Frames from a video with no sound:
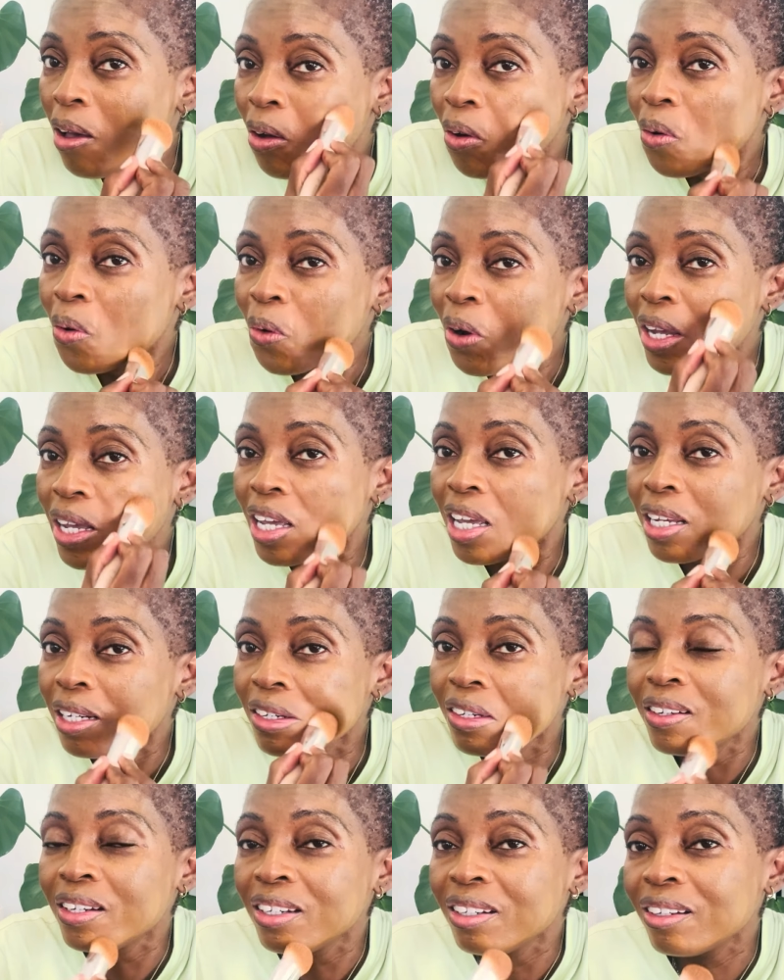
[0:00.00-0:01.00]

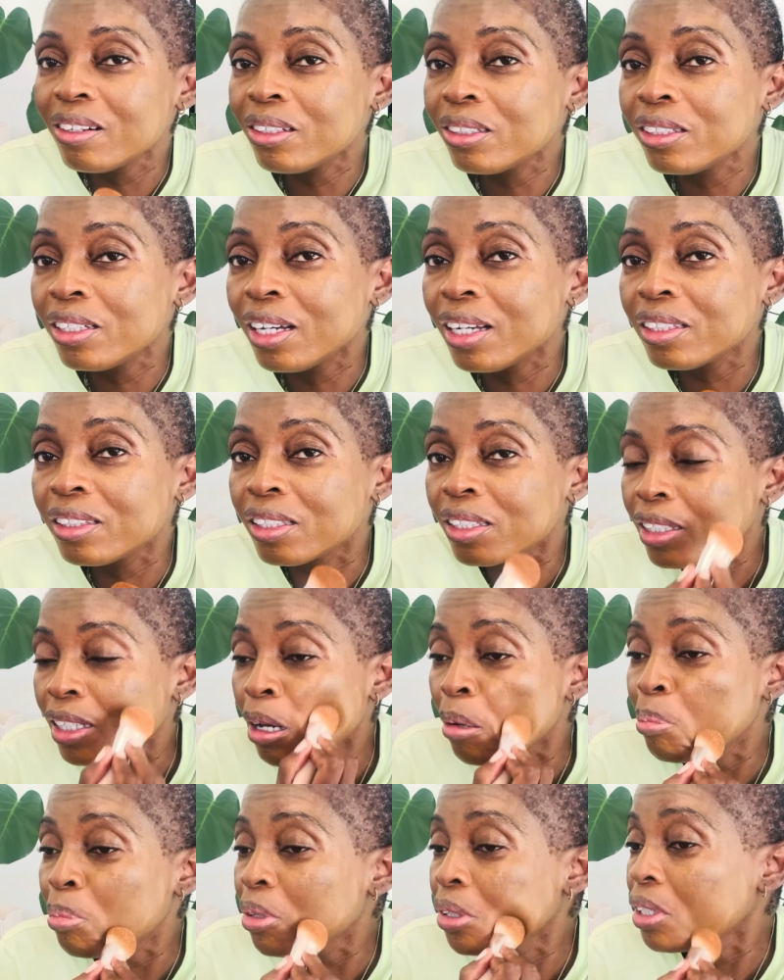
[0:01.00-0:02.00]
weird. Oh, I think
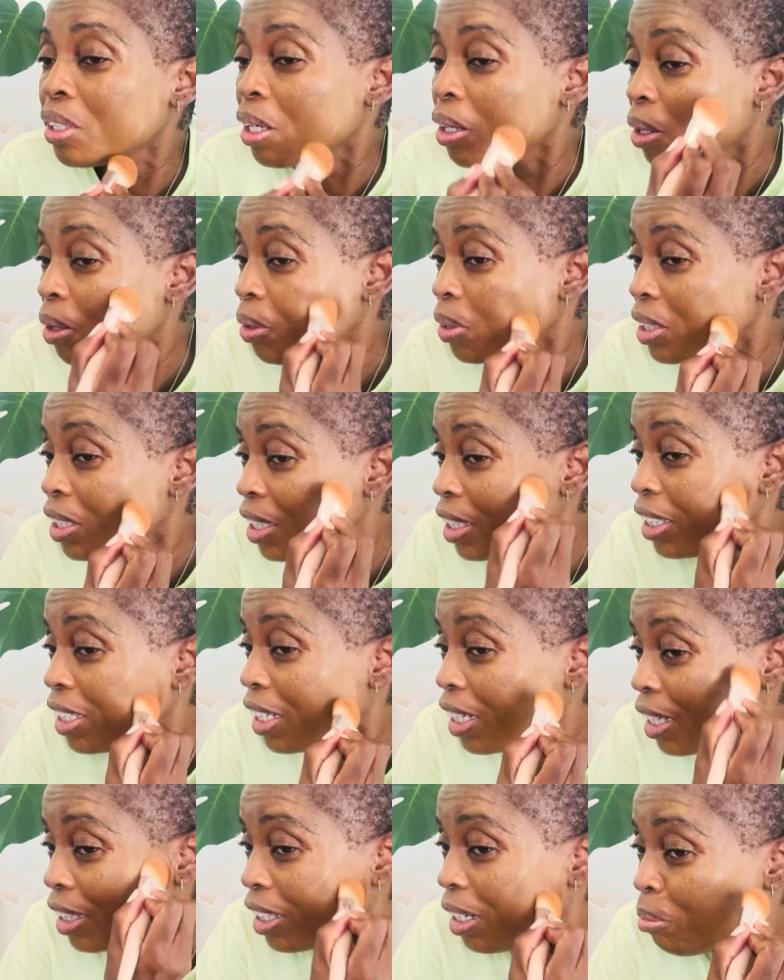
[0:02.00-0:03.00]
I put a lot here.
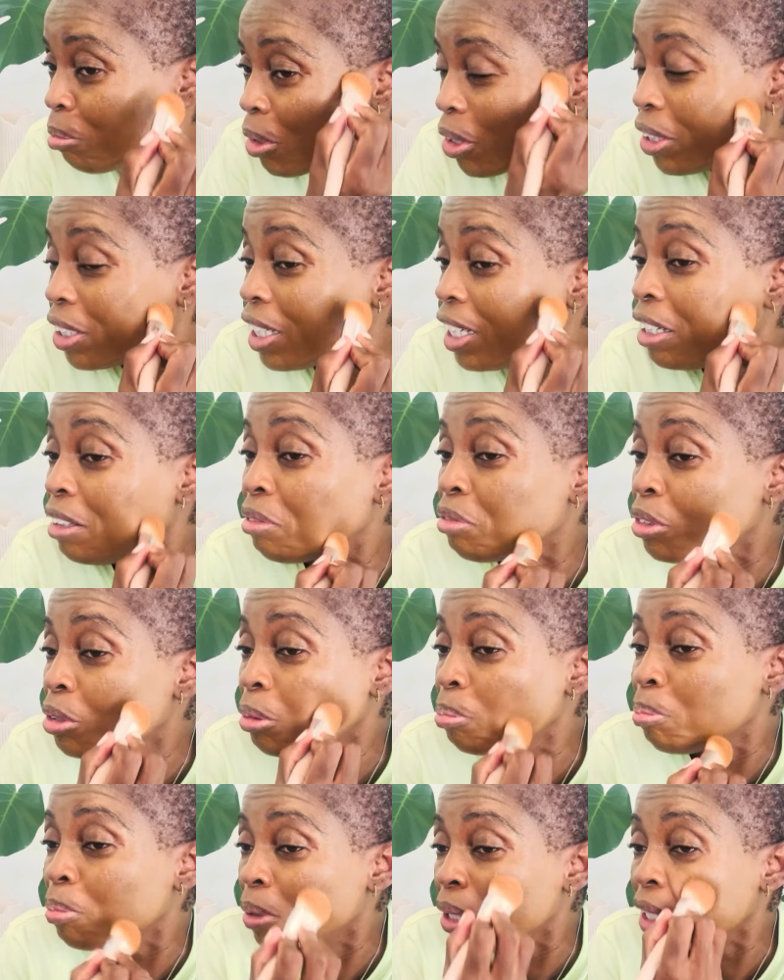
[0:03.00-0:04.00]
I'm gonna have to
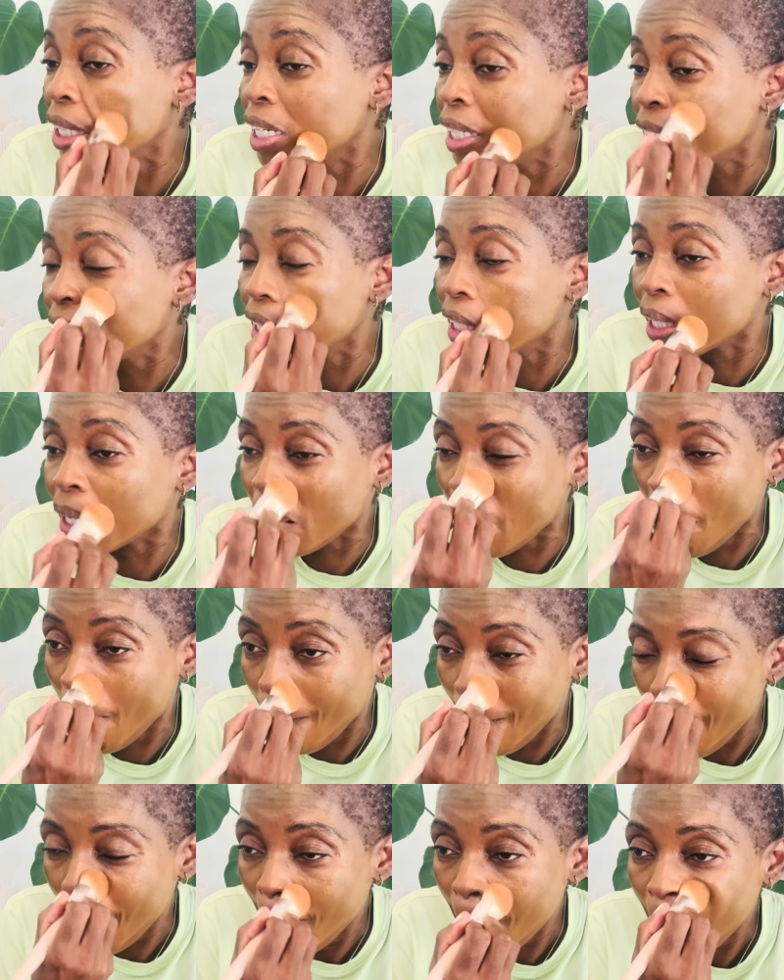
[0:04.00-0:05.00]
blend it.
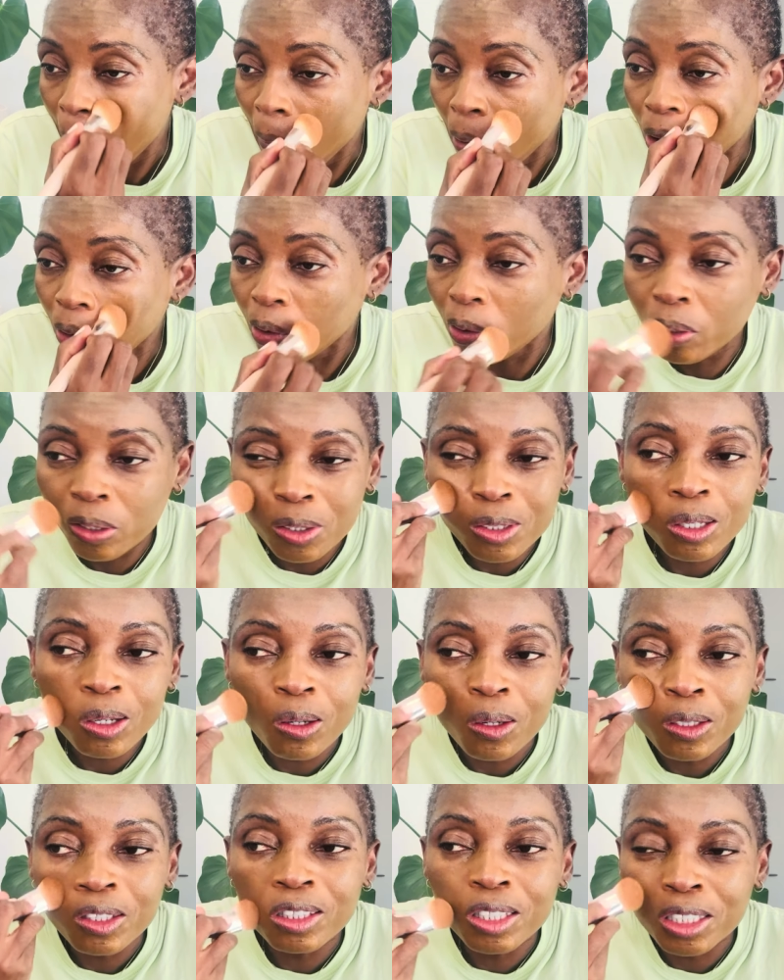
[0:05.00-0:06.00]

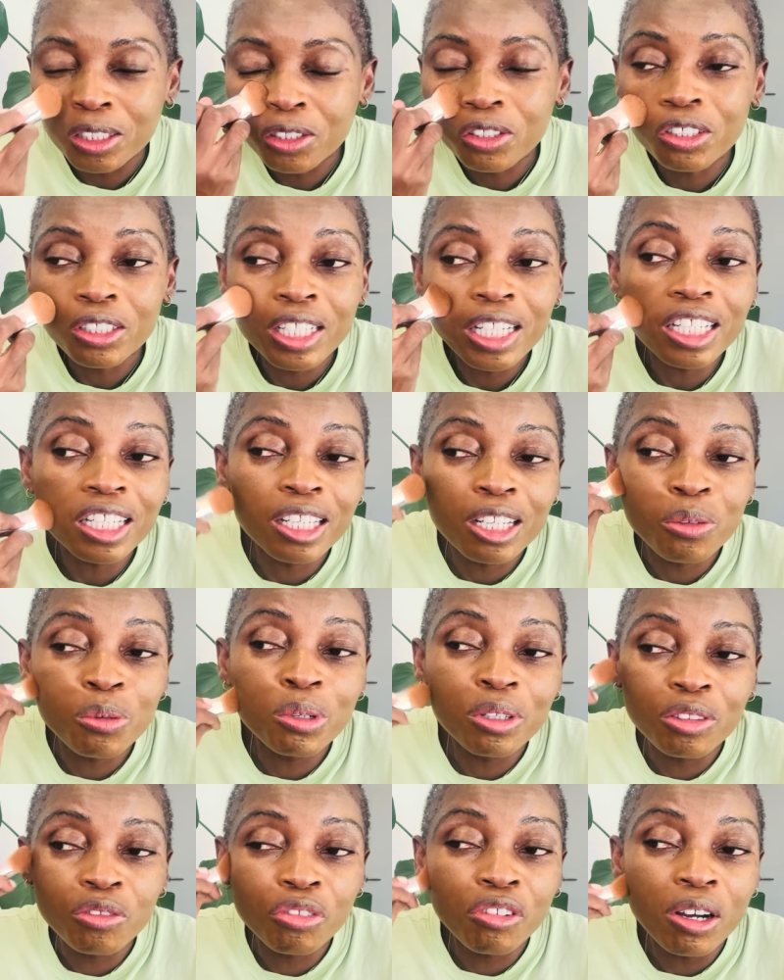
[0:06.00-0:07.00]
So the trick
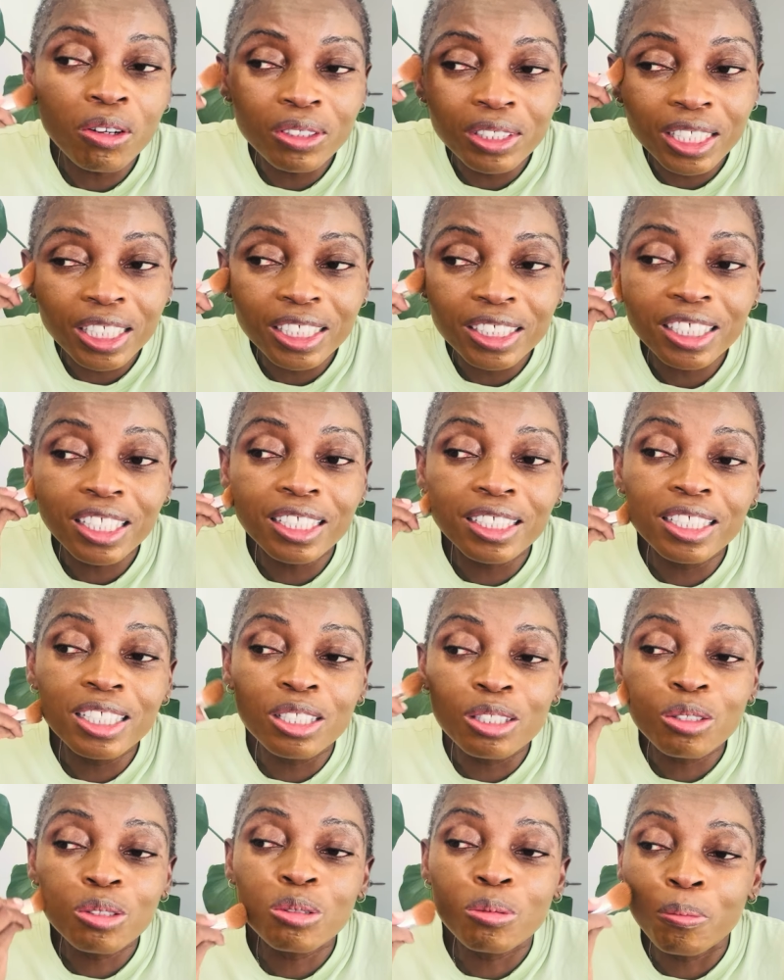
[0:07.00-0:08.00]
with foundation
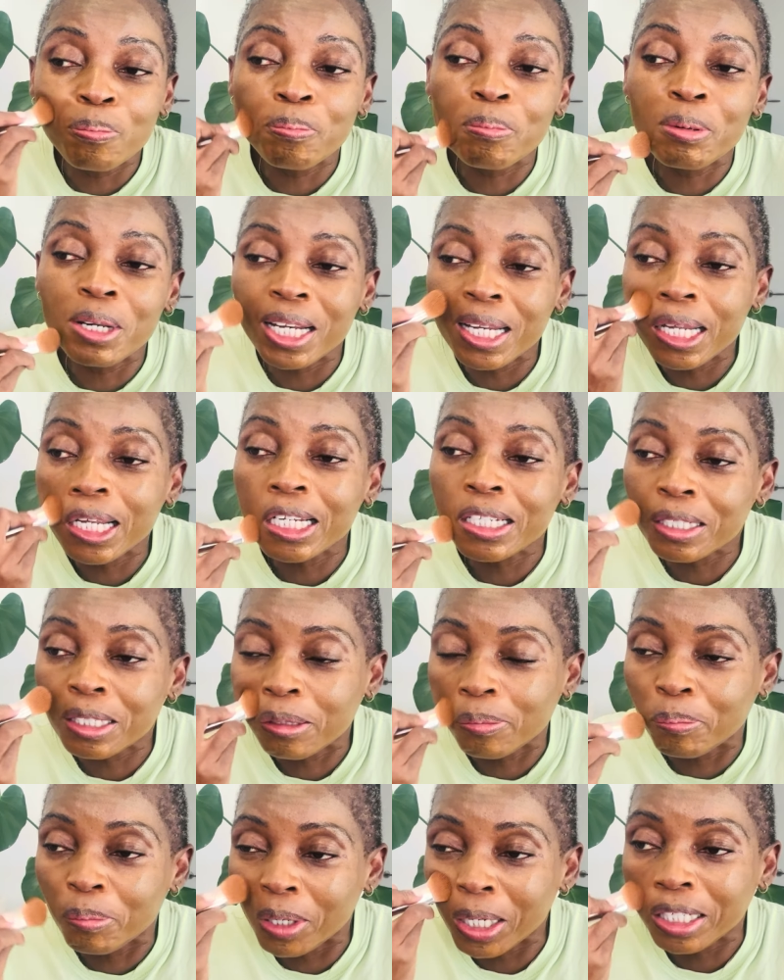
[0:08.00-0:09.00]
is to blend.
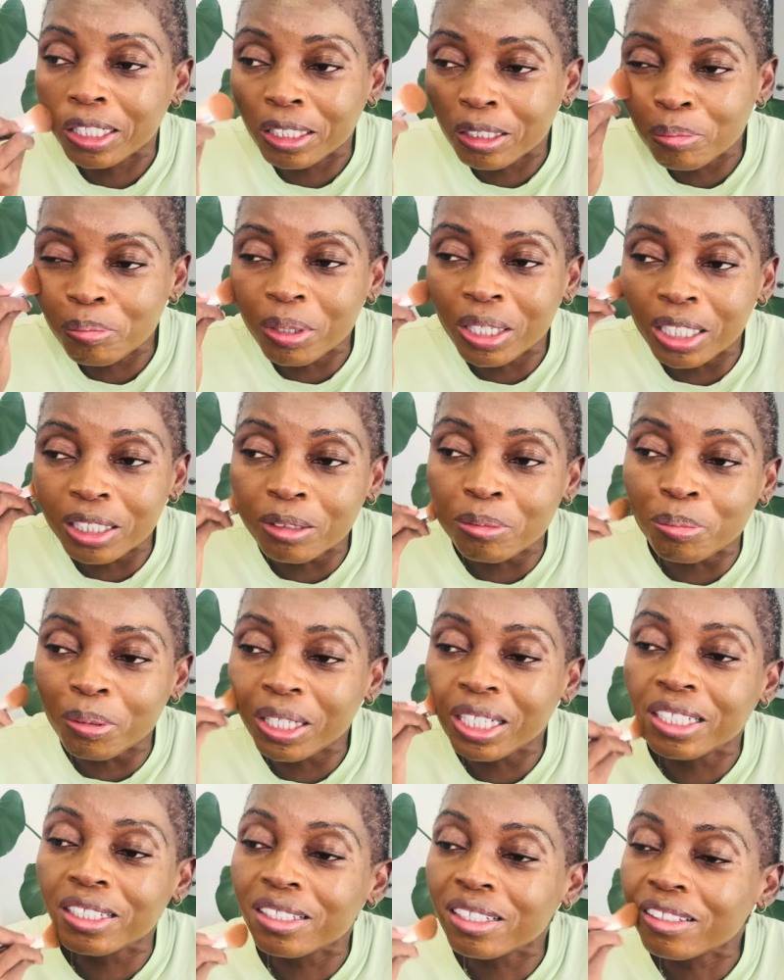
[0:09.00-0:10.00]

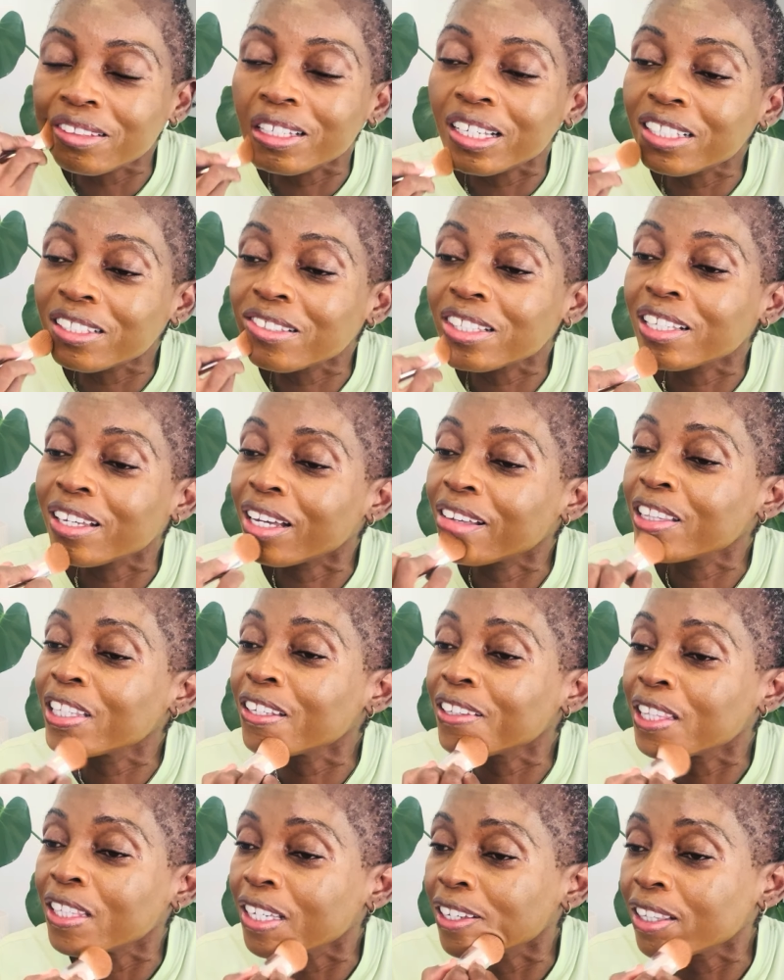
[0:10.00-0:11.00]
That's the other
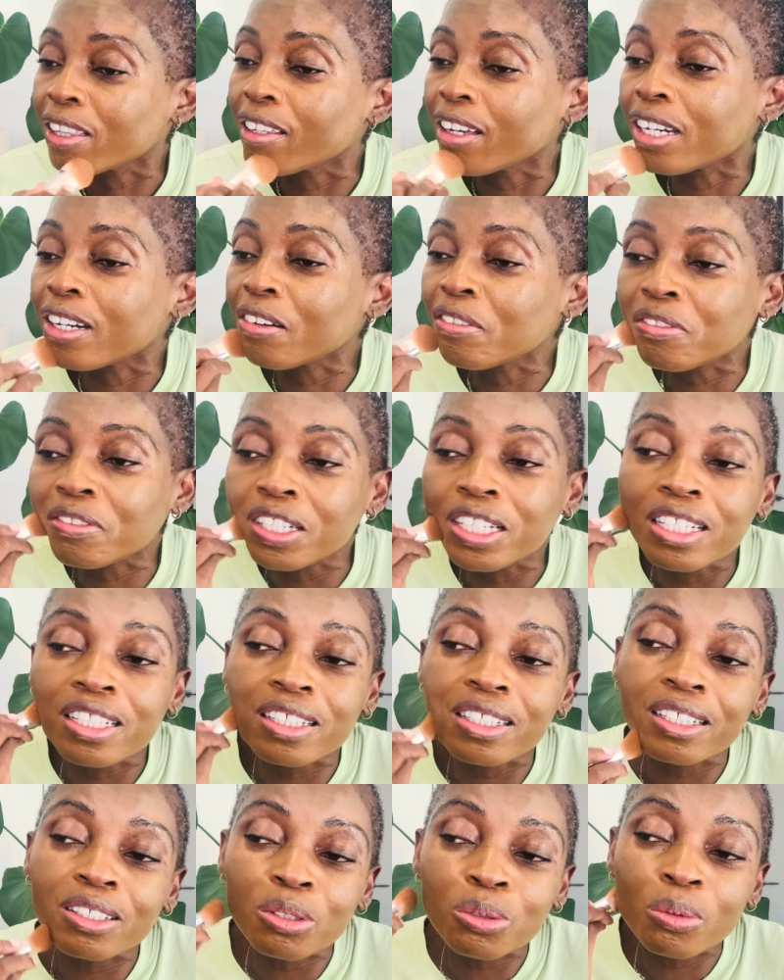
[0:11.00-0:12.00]
thing that I've
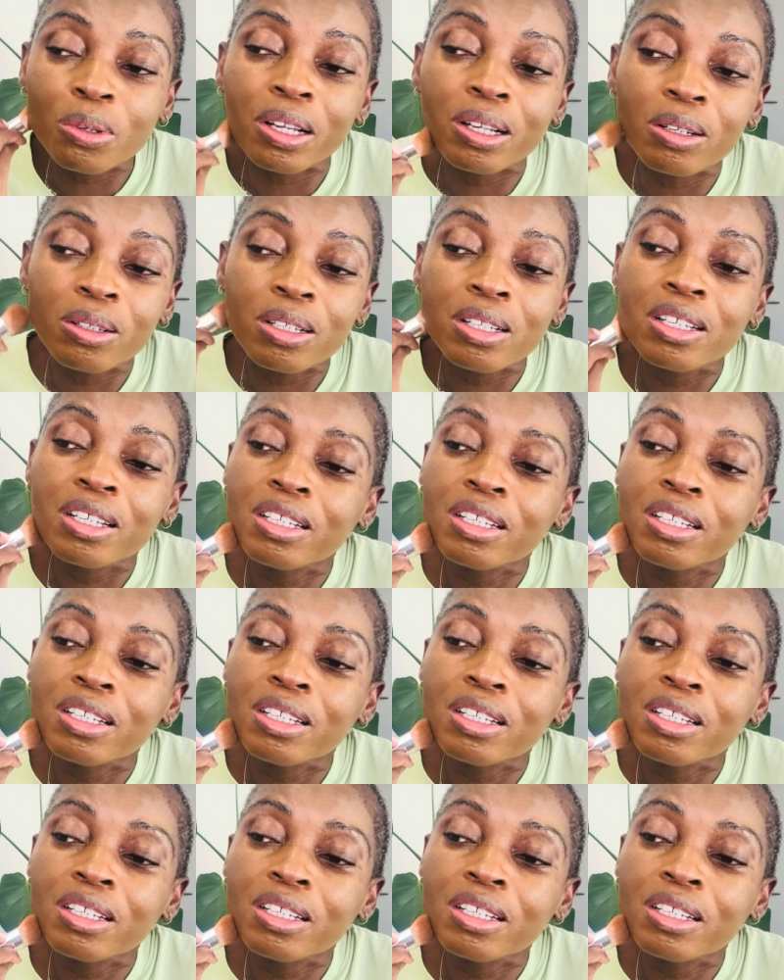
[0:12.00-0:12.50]
learned as well.